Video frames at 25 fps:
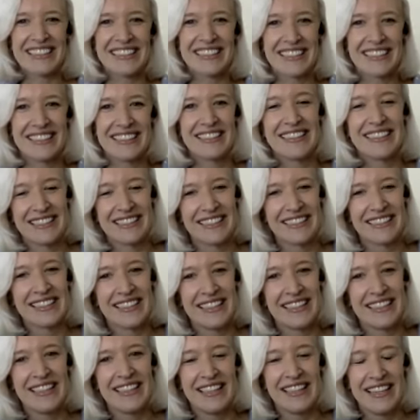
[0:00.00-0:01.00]
time
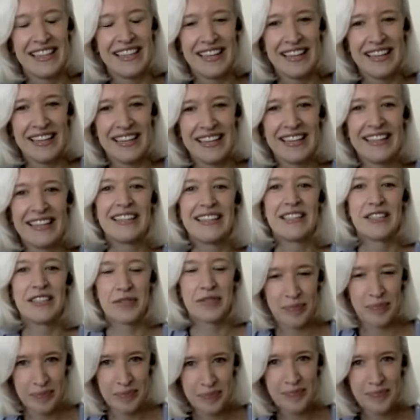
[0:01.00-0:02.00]
and sitting down and
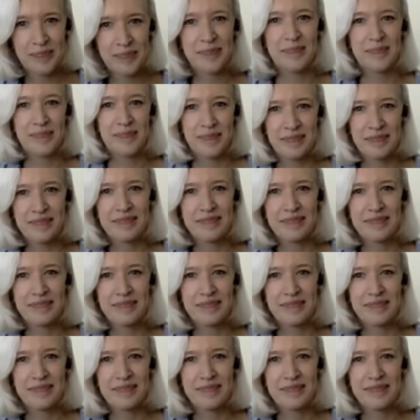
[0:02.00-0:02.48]
having a